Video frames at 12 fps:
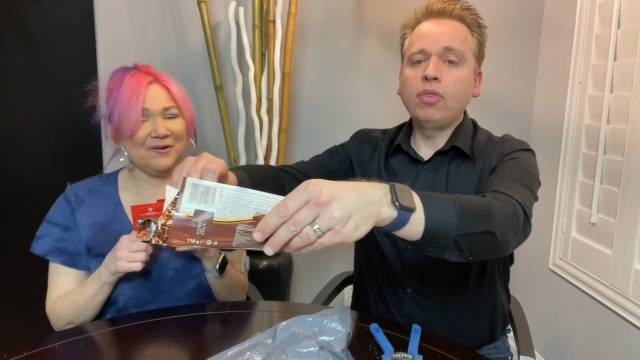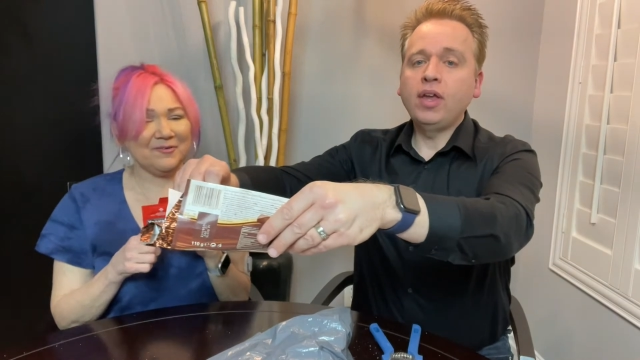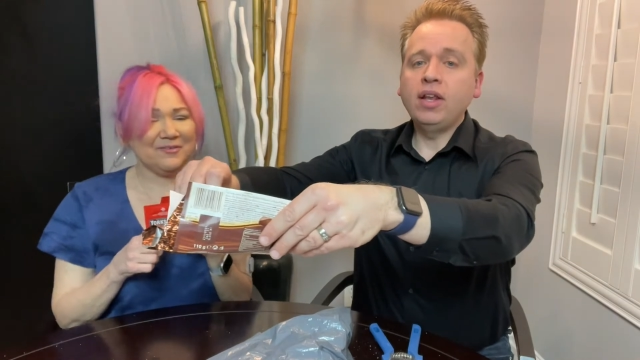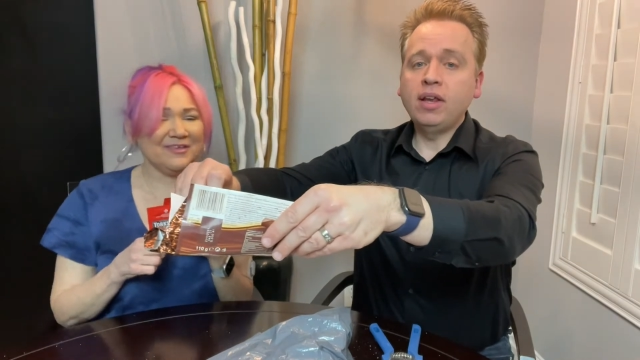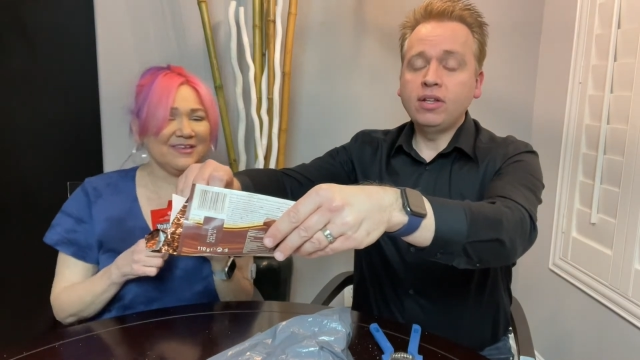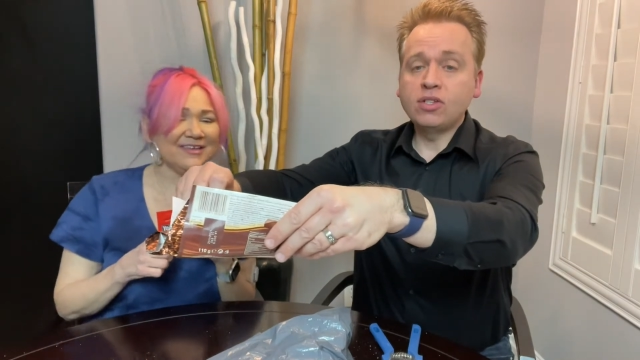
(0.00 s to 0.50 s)

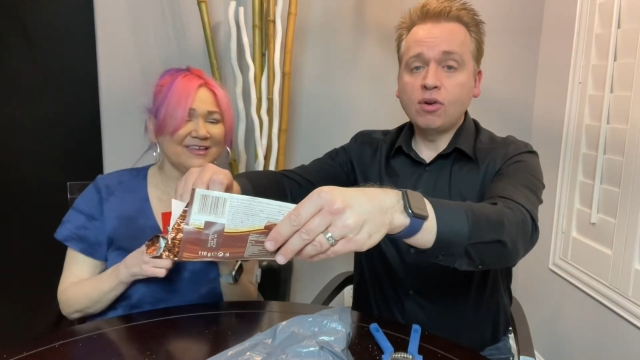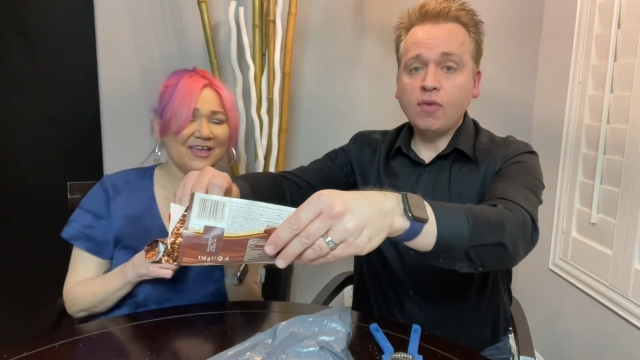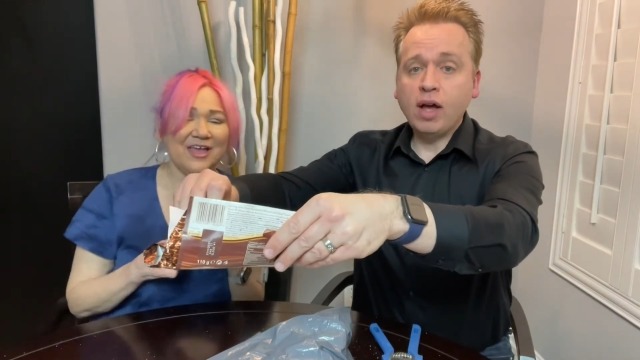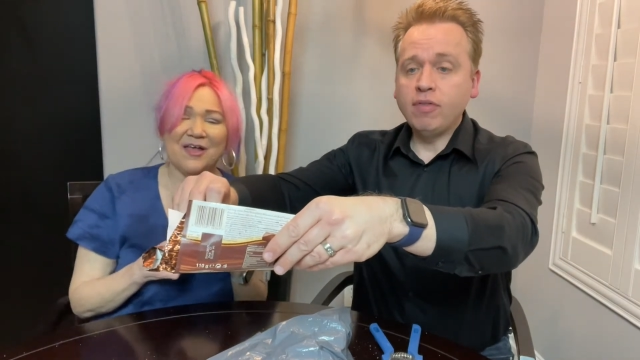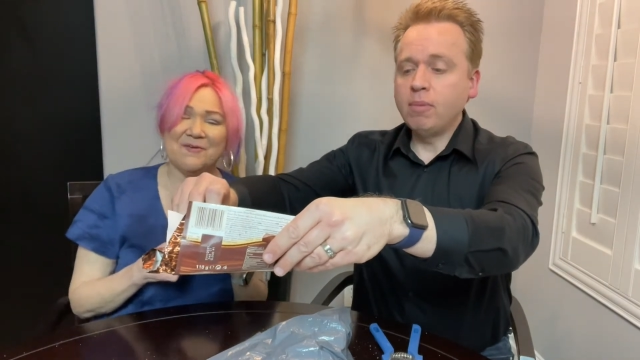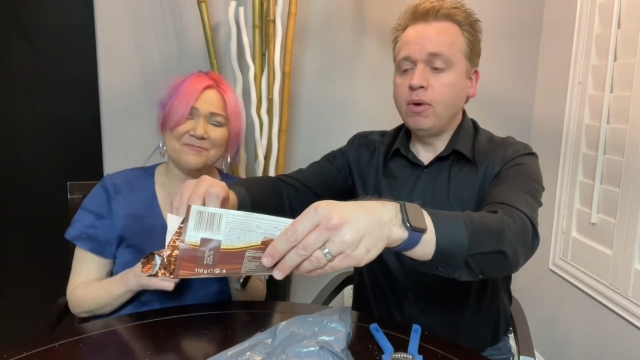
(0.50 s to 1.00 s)
Speaker 1: thing didn't
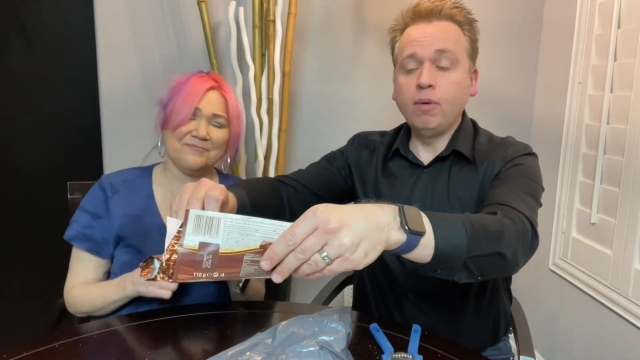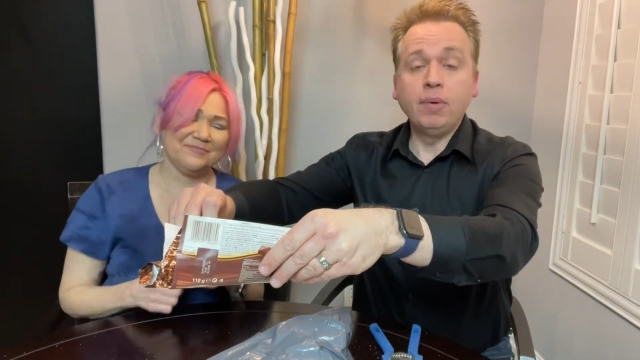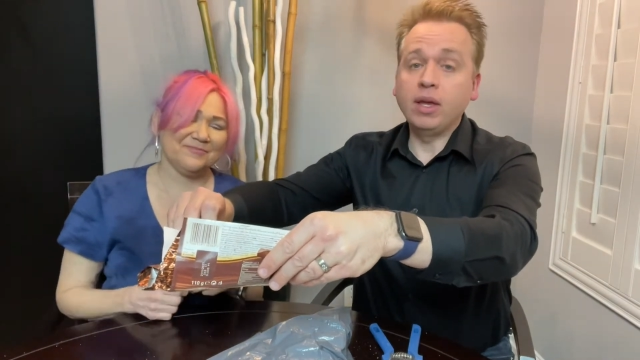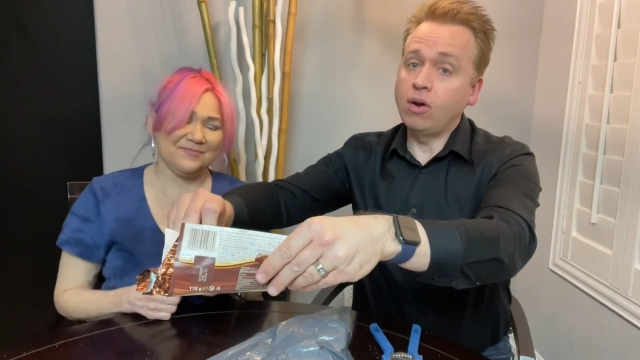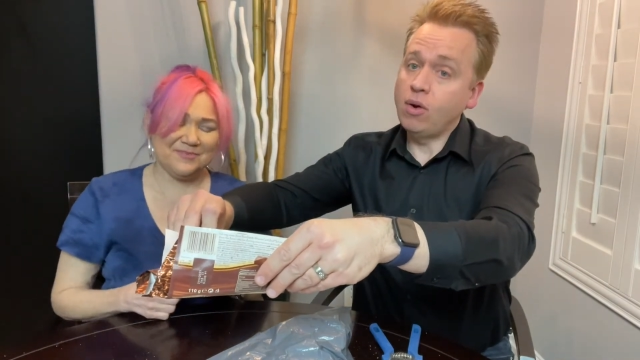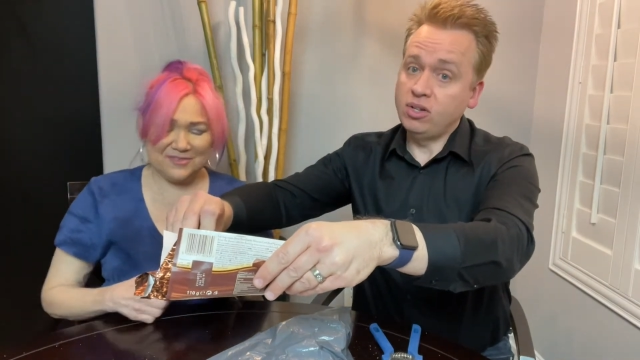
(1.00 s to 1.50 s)
survive the move,
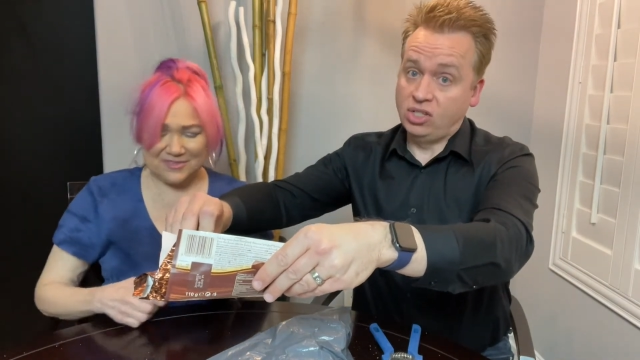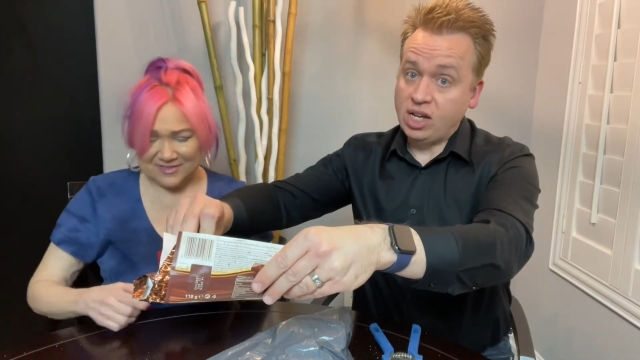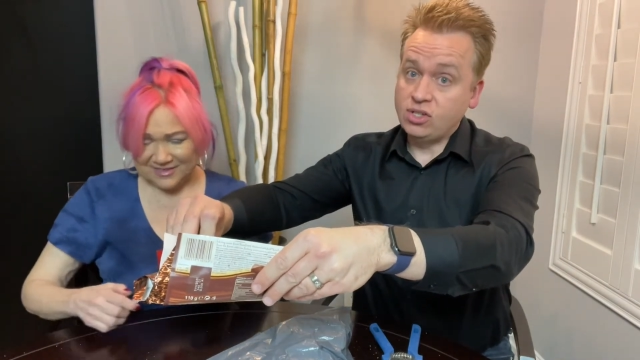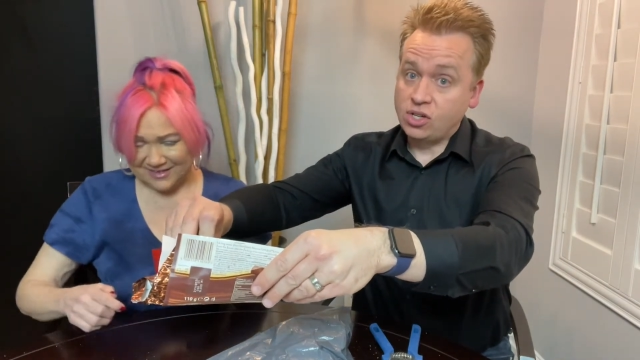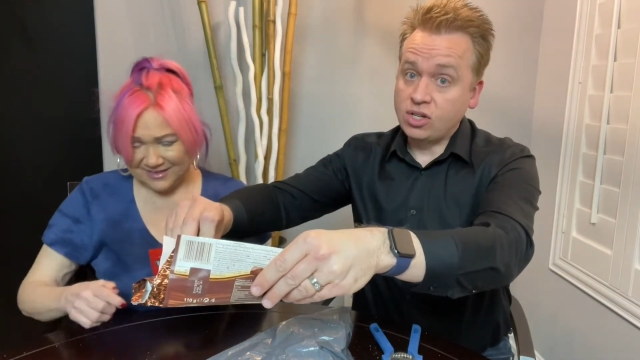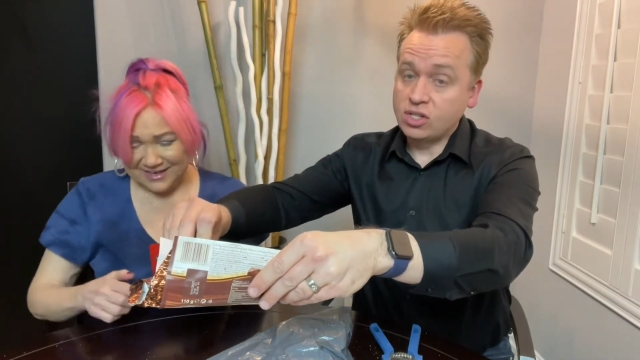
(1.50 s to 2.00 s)
but you know what? it
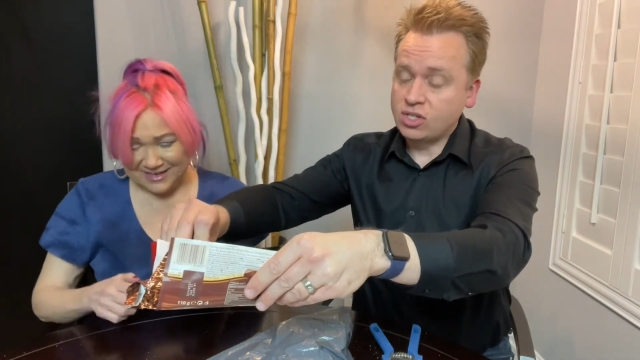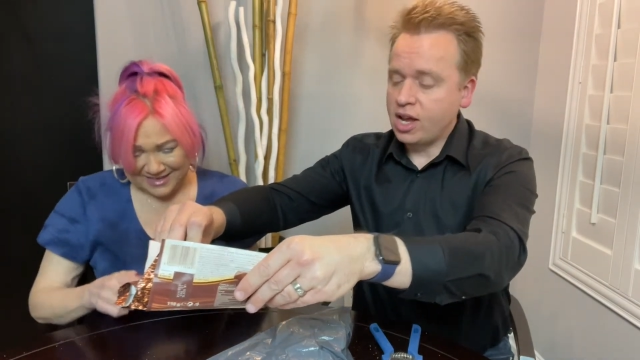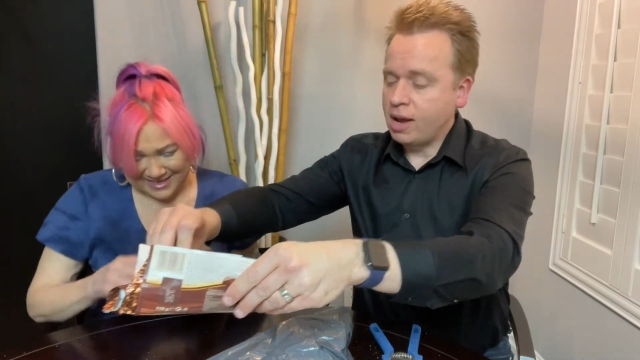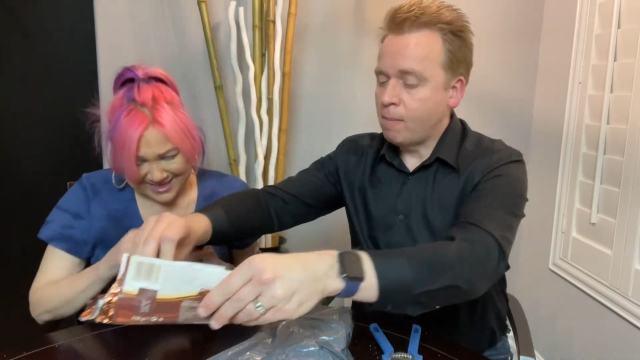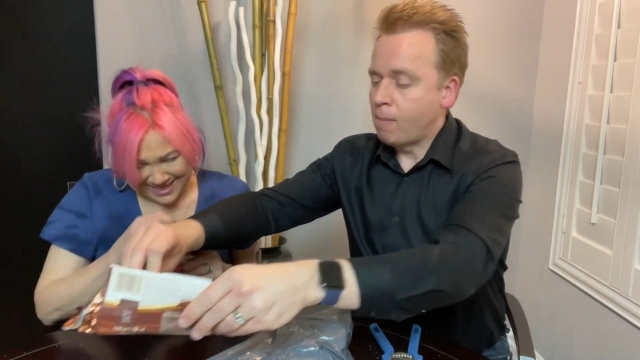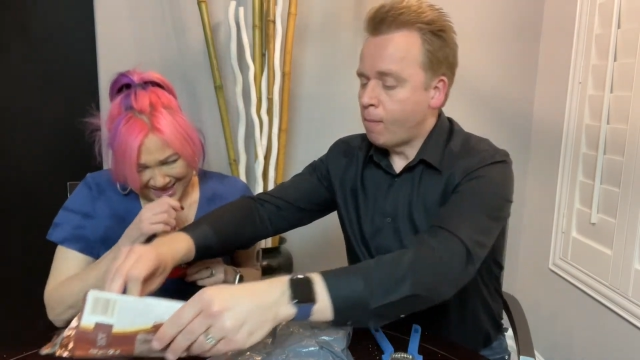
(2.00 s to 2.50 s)
tastes just the same.